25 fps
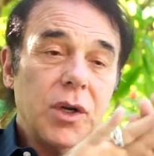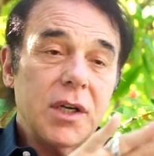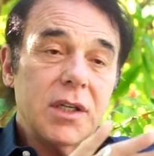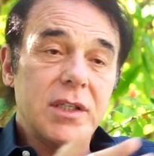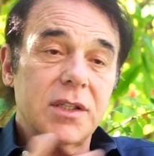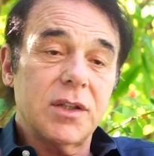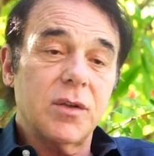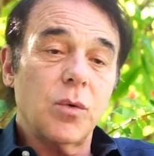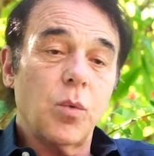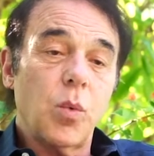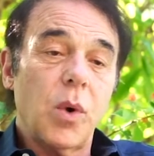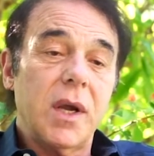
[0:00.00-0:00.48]

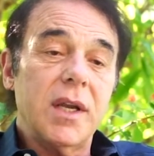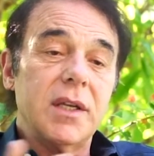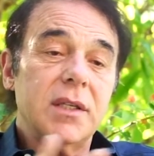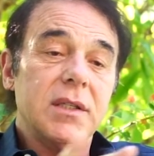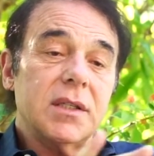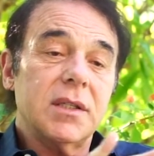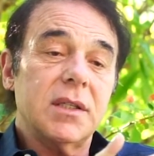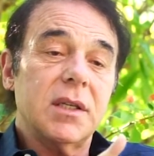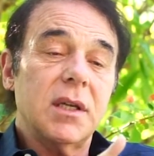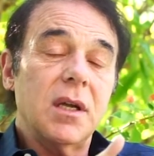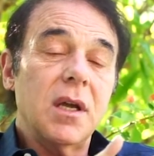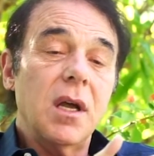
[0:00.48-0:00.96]
the
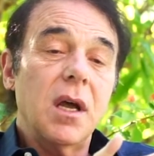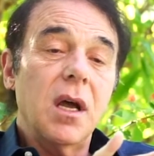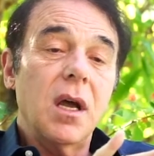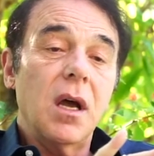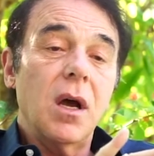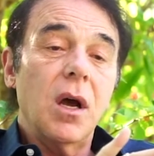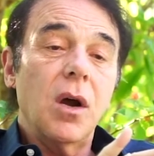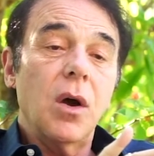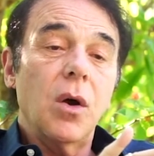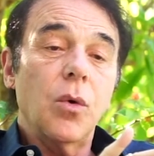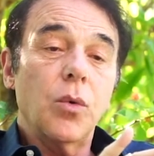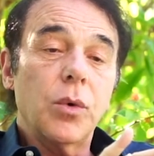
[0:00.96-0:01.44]
waste
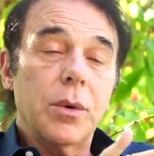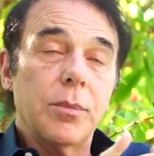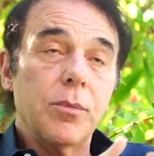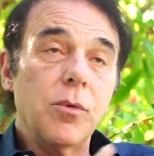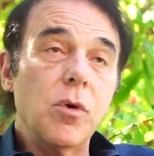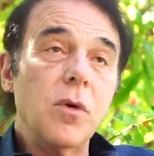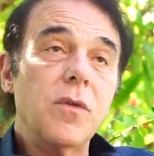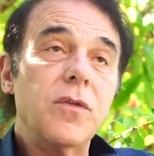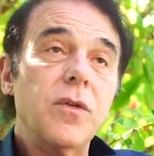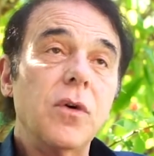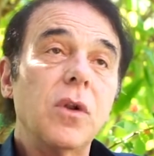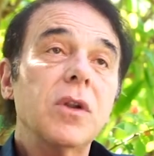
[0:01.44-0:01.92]

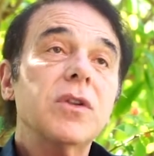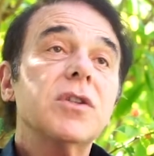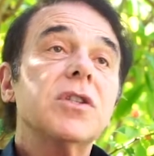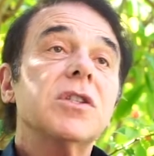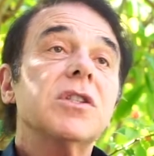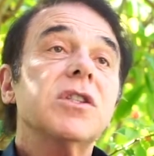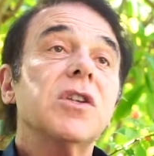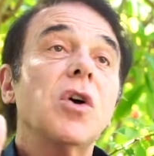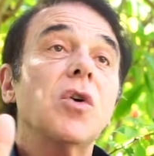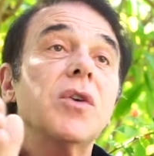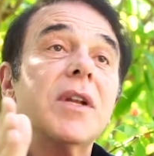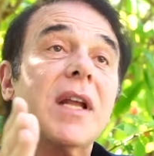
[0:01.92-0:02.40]
removal,
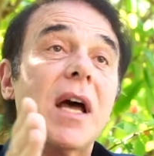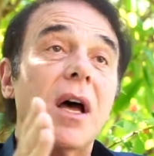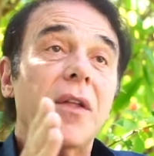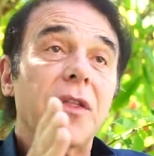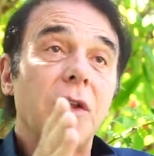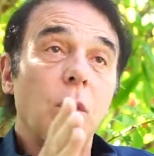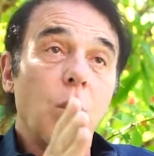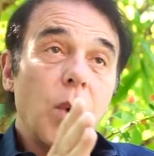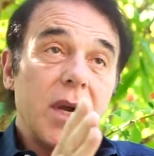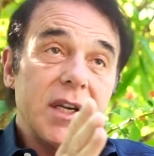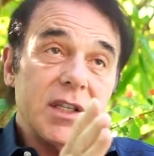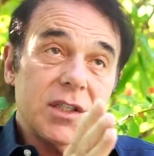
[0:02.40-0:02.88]
slow down
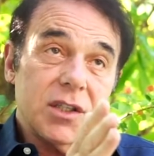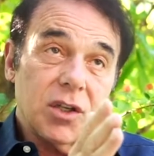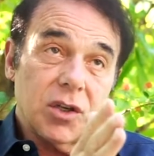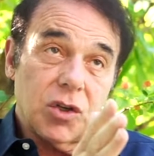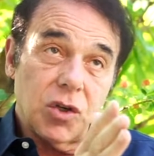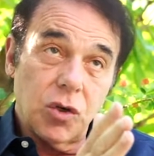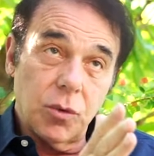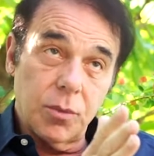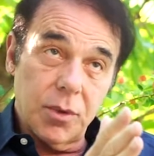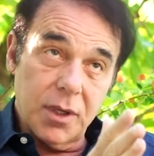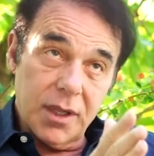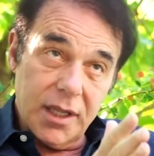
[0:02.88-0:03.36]
the waste
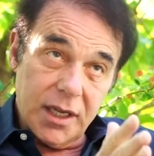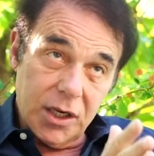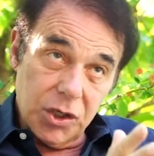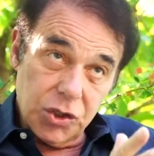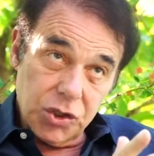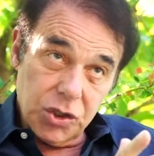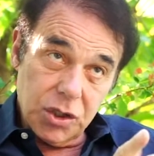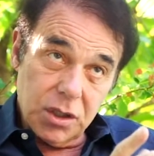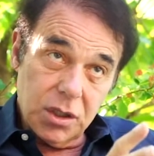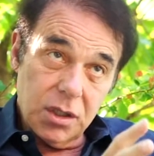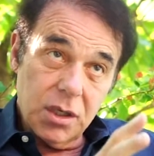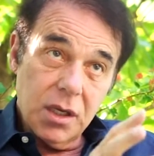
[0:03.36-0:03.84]

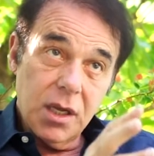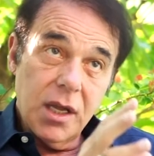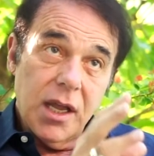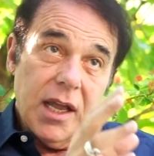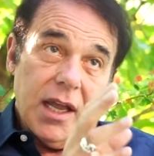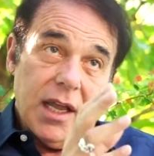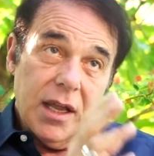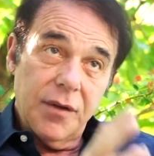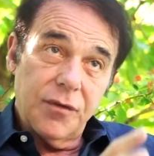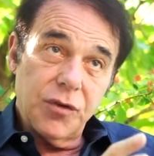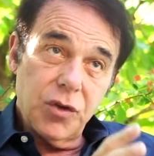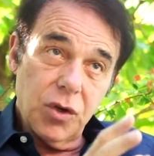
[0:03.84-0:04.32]
accumulation.
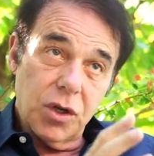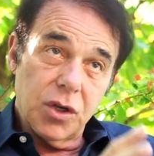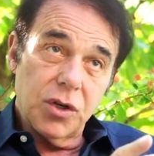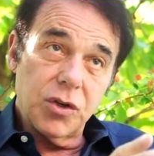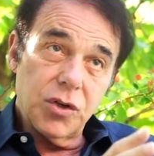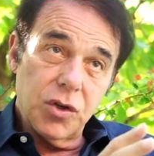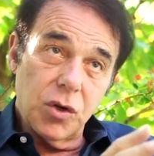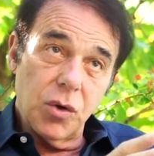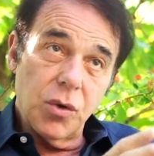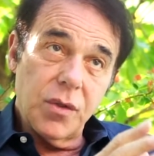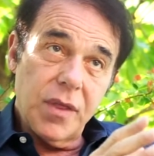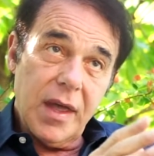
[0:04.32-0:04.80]
If you can
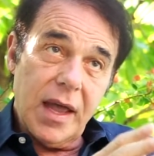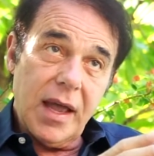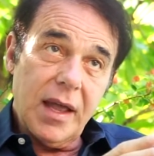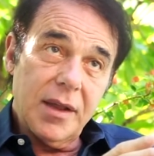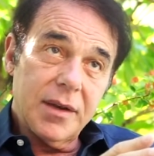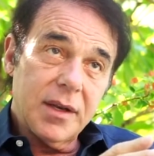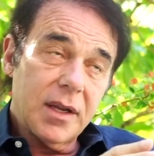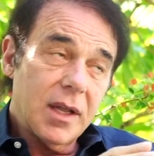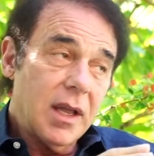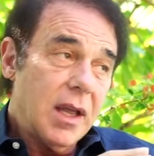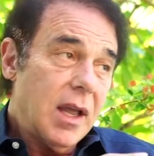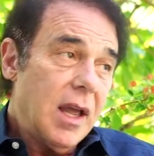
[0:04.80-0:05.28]
do
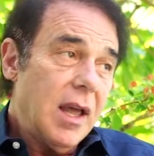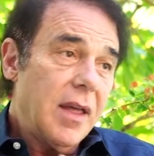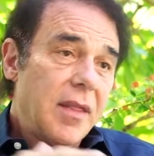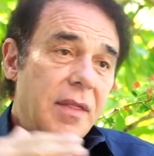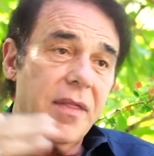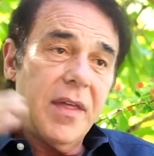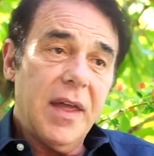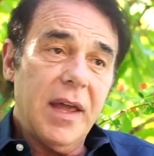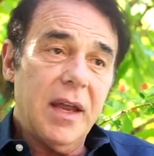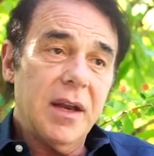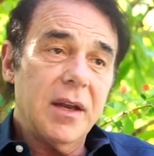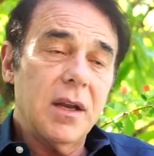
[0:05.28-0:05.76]
that,
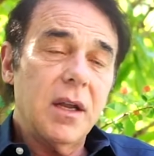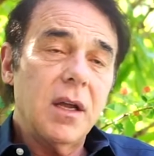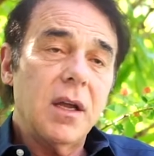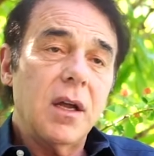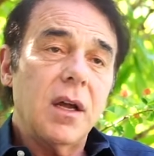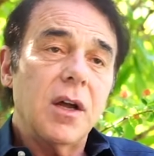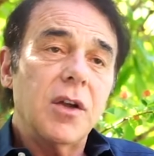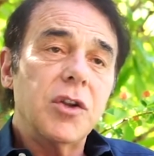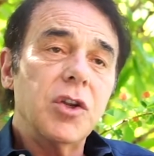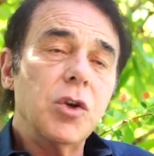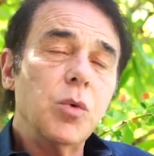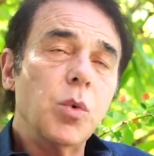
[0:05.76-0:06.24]
then
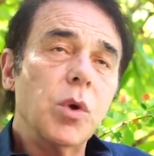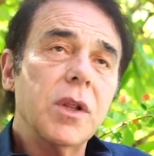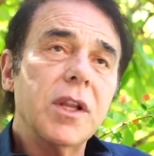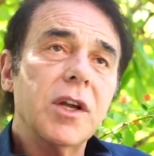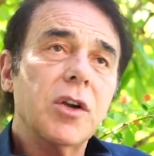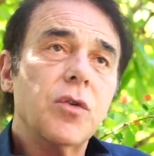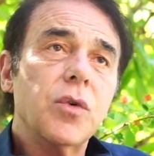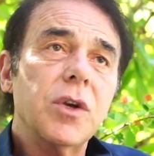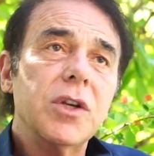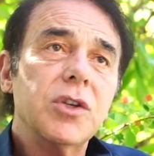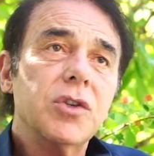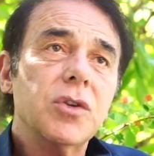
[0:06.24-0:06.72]
you will
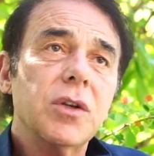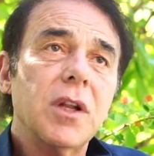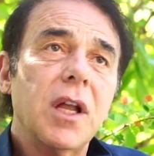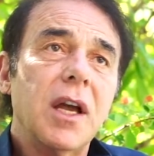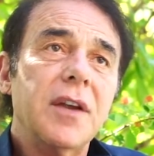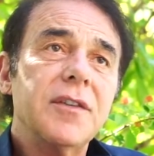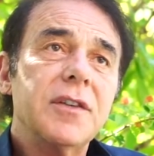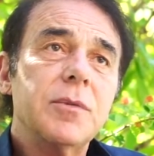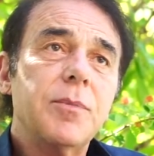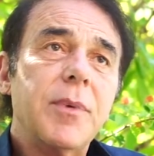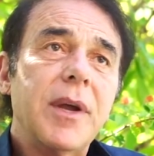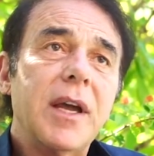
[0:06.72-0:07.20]
increase your
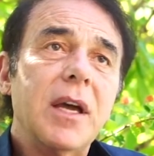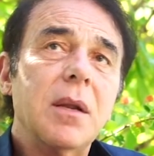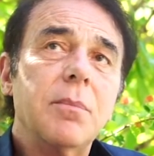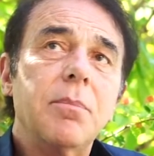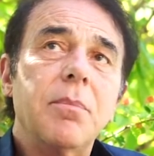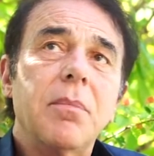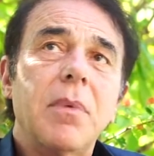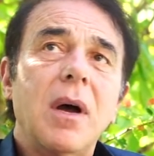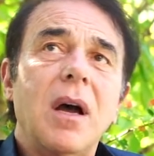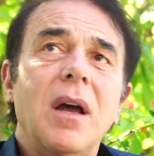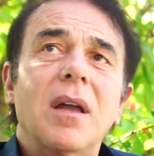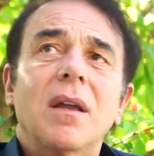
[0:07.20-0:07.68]

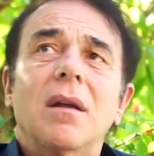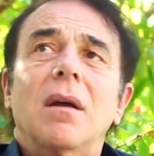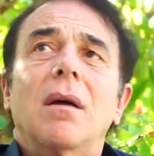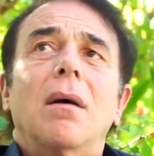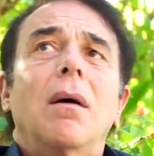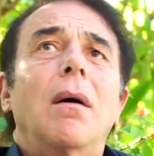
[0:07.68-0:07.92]
lifespan by